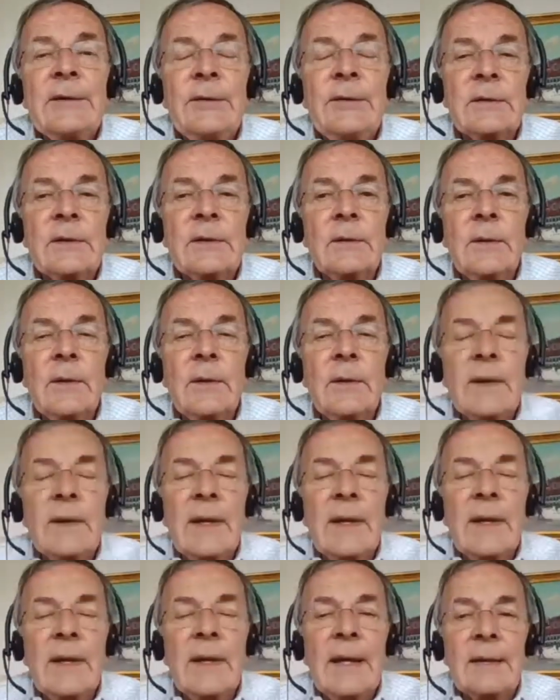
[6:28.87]
took a look at
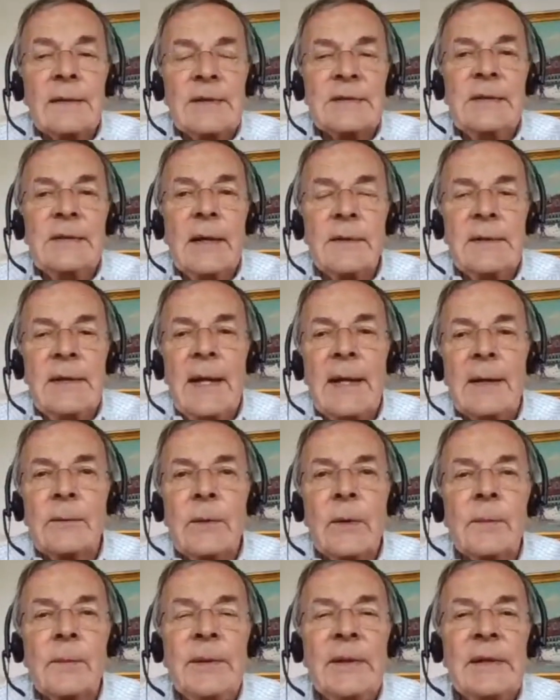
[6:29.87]
it just the other day and
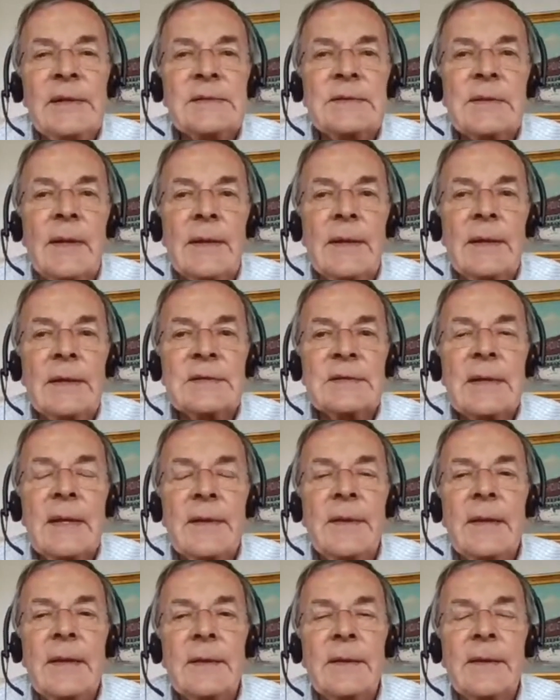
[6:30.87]
wrote a piece on this. I
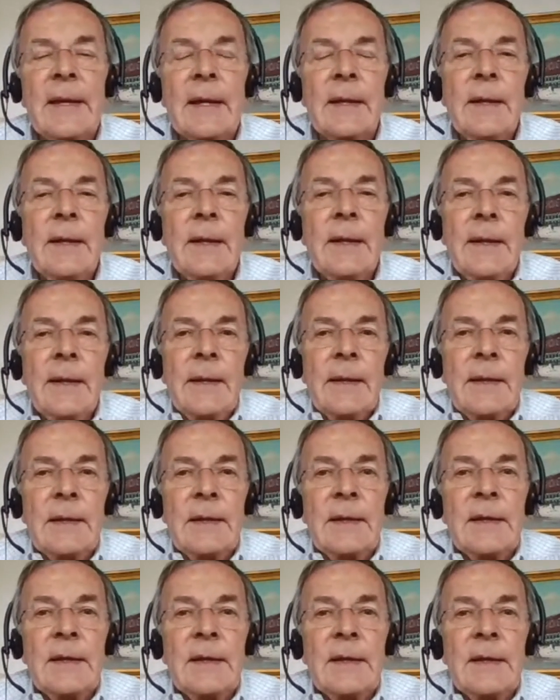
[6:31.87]
think that
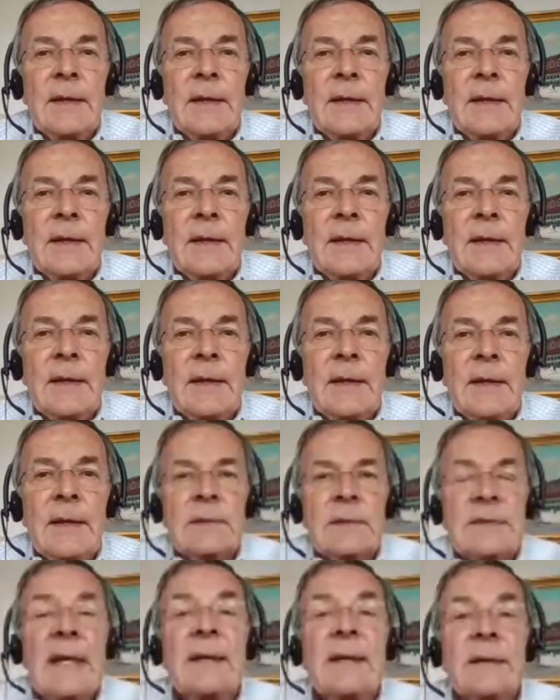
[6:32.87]
it's
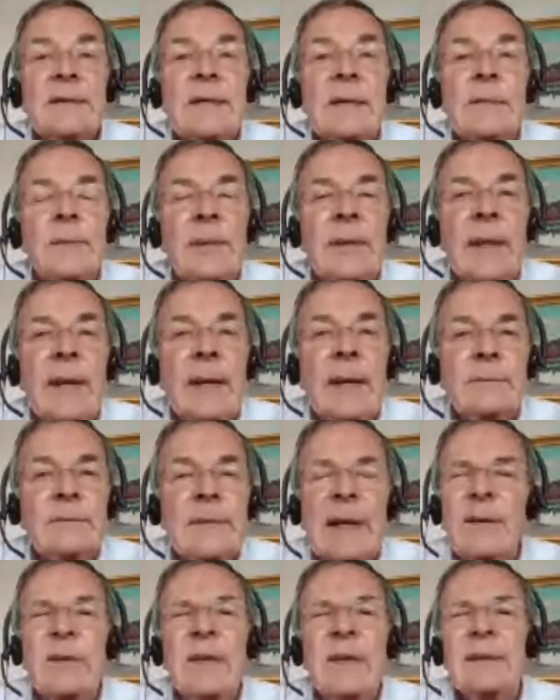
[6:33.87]
the Senate's in play.
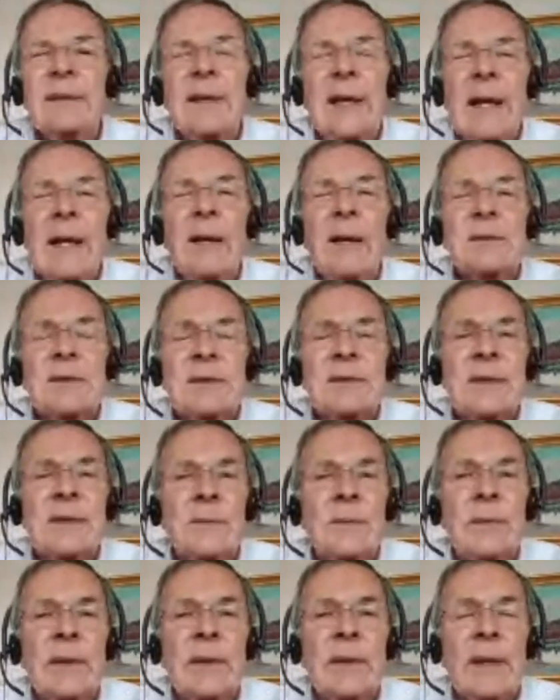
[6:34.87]
I don't think the House
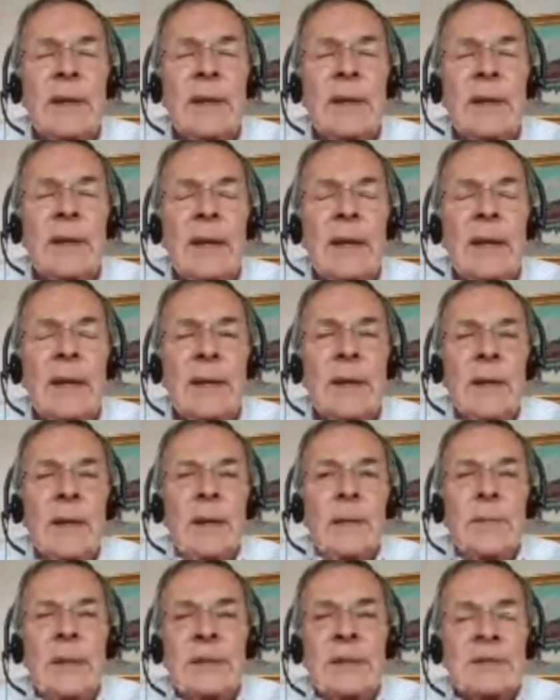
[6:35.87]
is in play, but
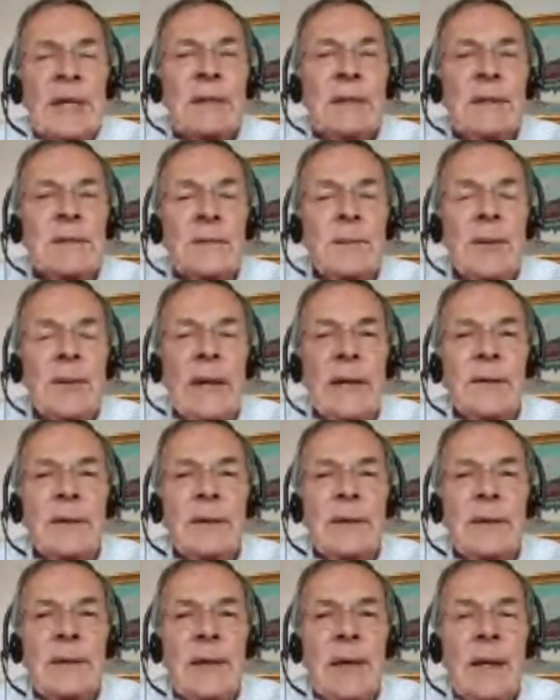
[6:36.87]
the Senate is in play.
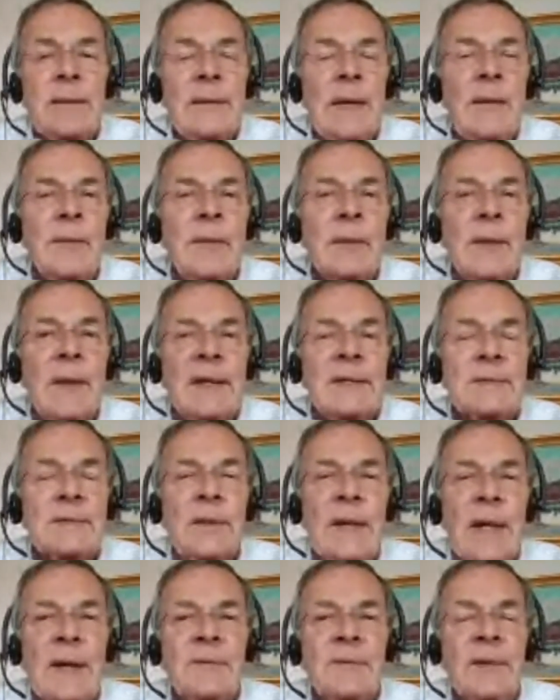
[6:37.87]
The Democrats
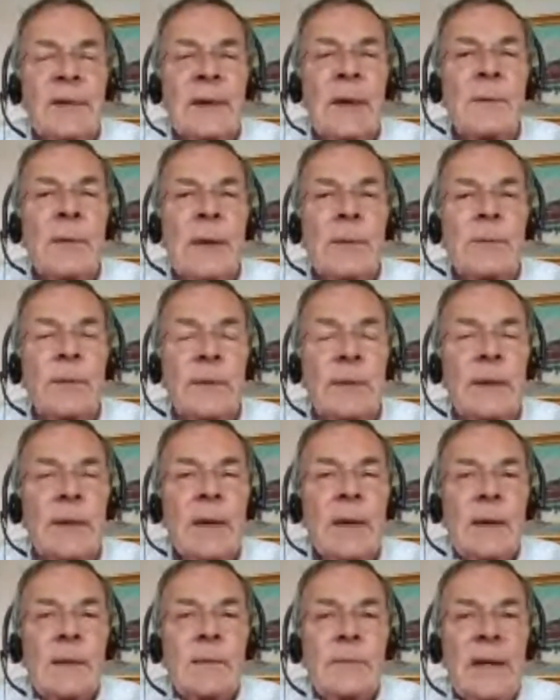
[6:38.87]
would have to come up with
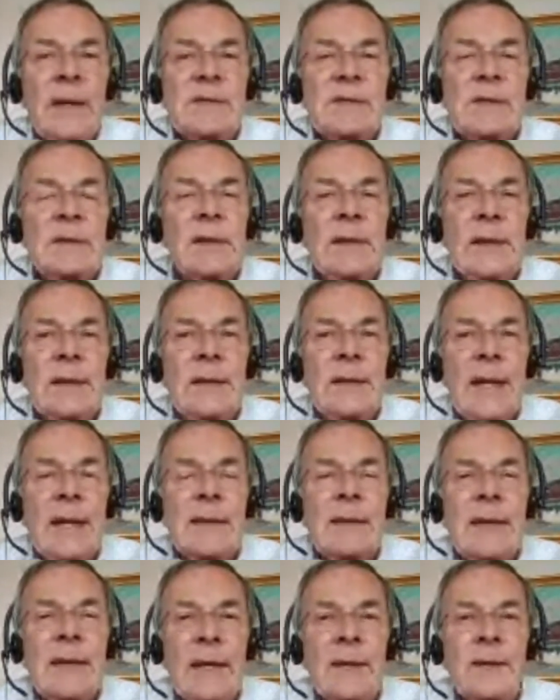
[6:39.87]
basically a
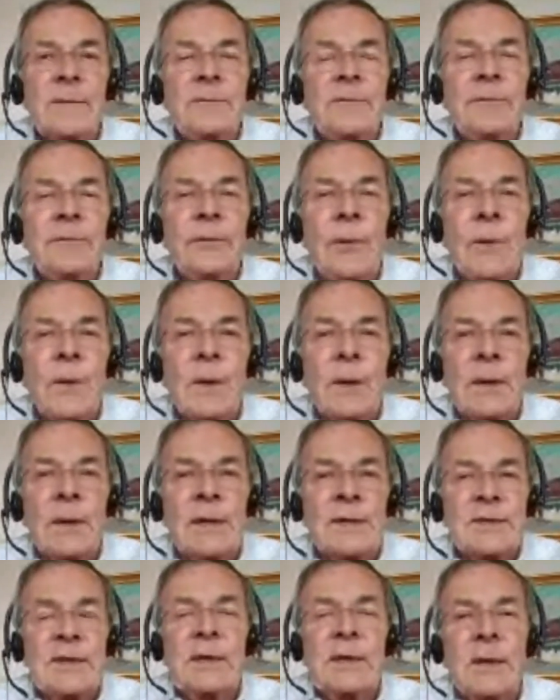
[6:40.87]
net gain of 4
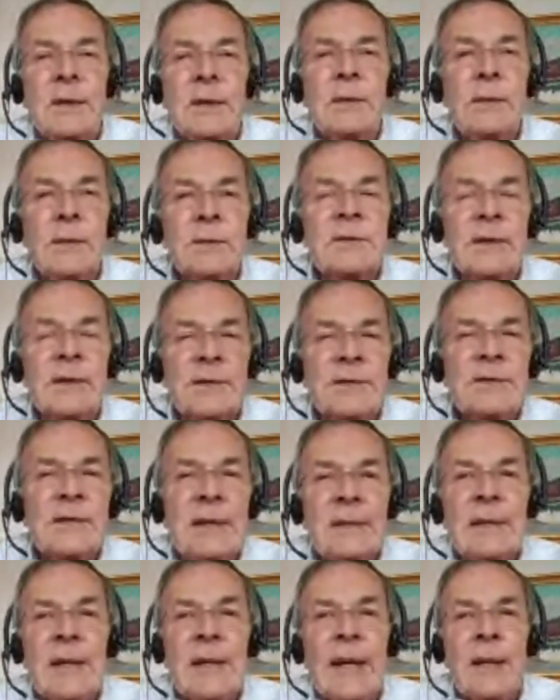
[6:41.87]
because they're going to lose their
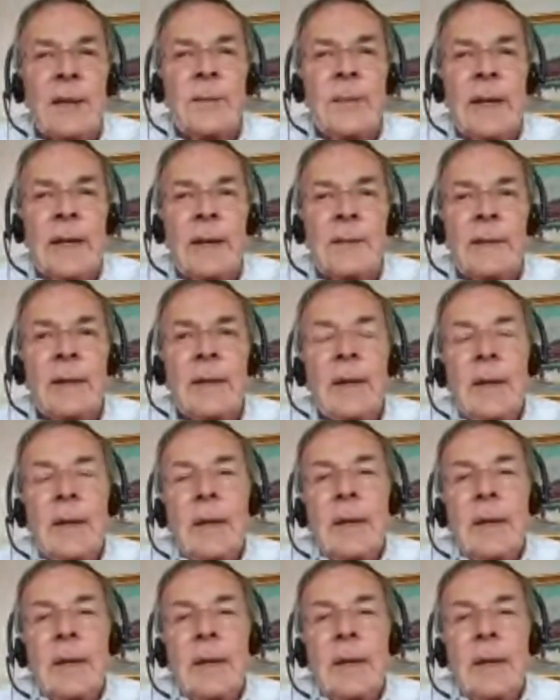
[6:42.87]
seat in Alabama.